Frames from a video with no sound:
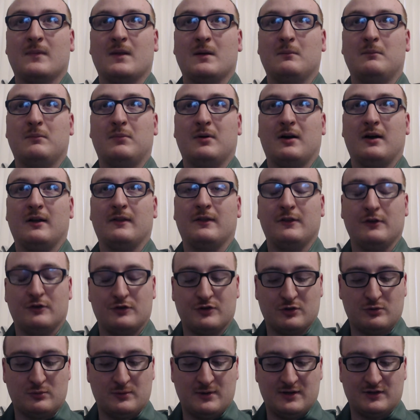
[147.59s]
But there's
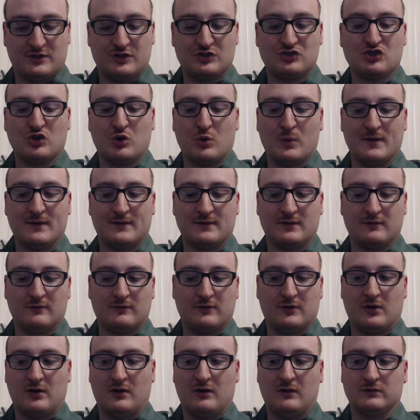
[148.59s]
always a choice
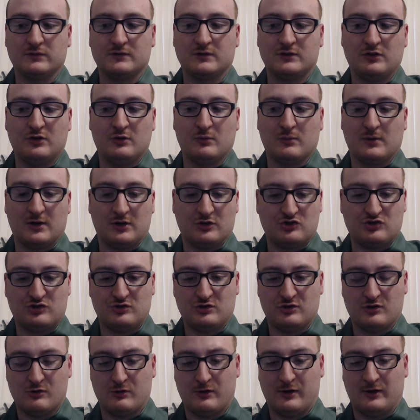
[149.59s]
involved. Do you want to
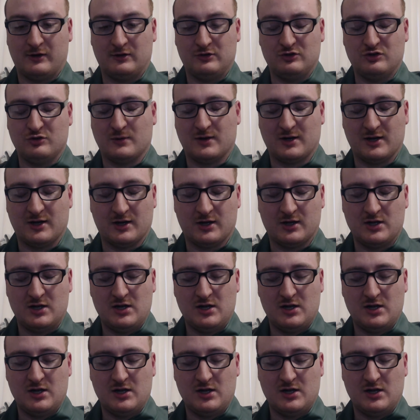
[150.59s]
show, do you want to